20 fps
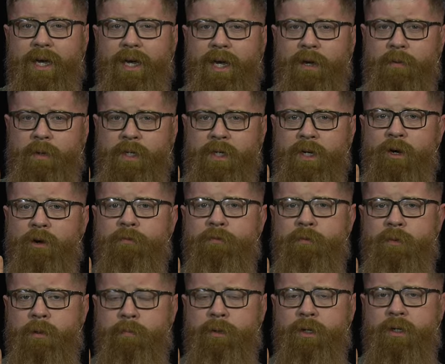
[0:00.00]
And we know
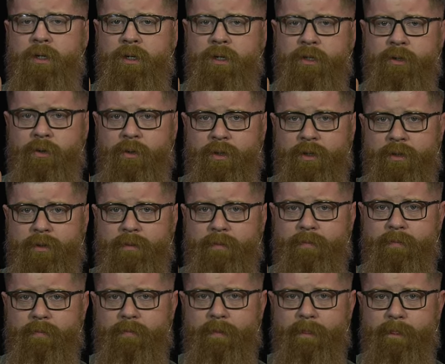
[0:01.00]
from the book of Luke
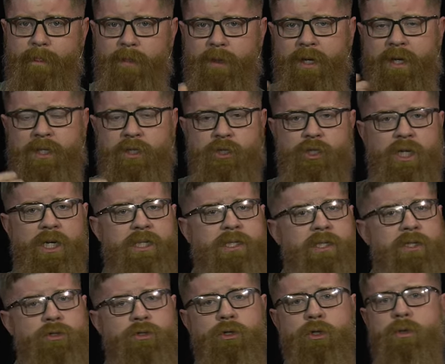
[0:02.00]
that as
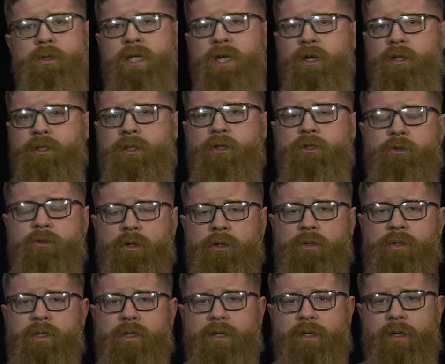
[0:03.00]
Jesus drew near to
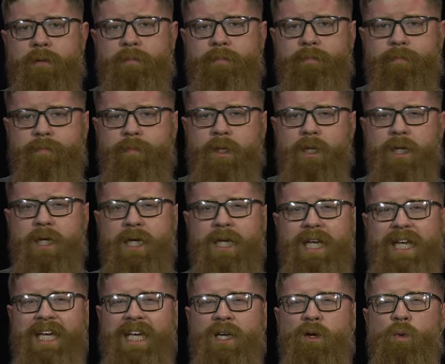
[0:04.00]
Jerusalem,
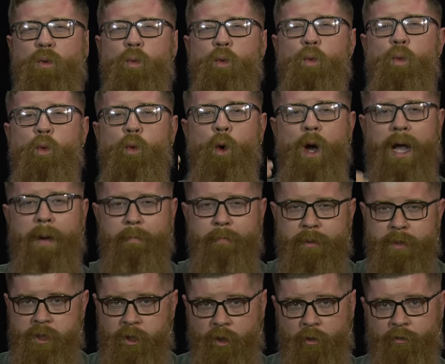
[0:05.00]
he
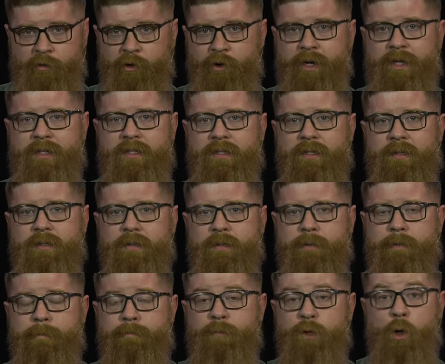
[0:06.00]
wept over it.
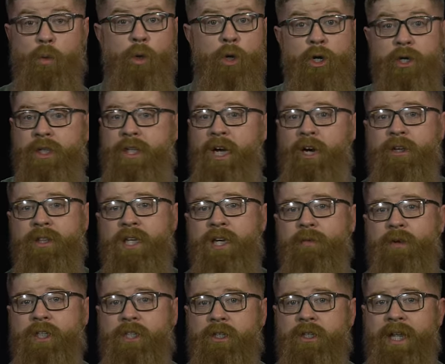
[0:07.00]
The word there in the
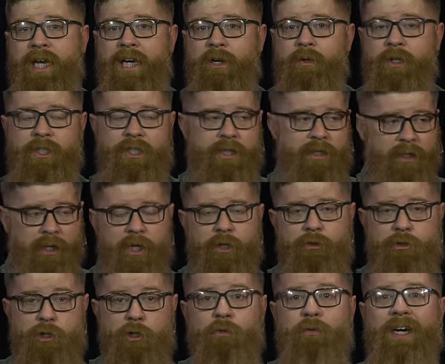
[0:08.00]
original language that
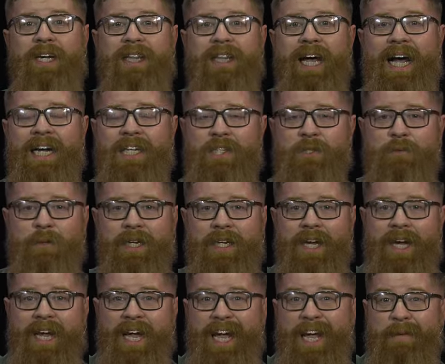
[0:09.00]
Drew read last week,
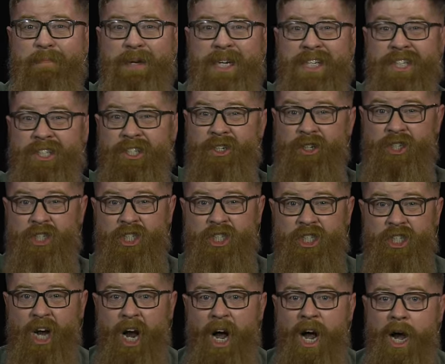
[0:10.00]
it means to
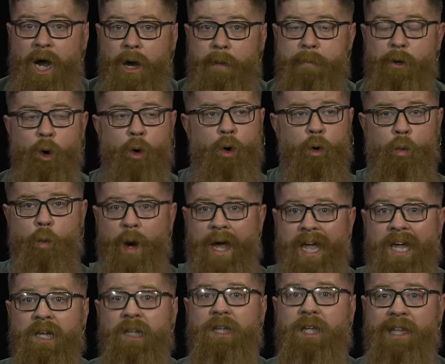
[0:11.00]
sob or
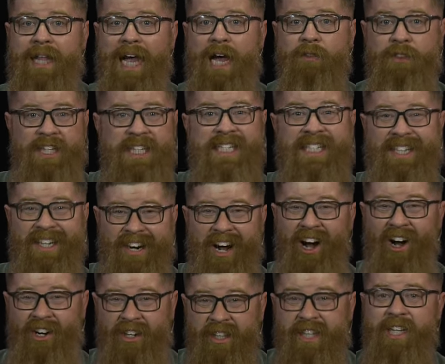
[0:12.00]
wail aloud. This is an
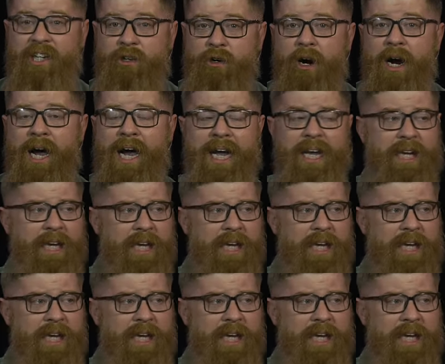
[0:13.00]
ugly cry.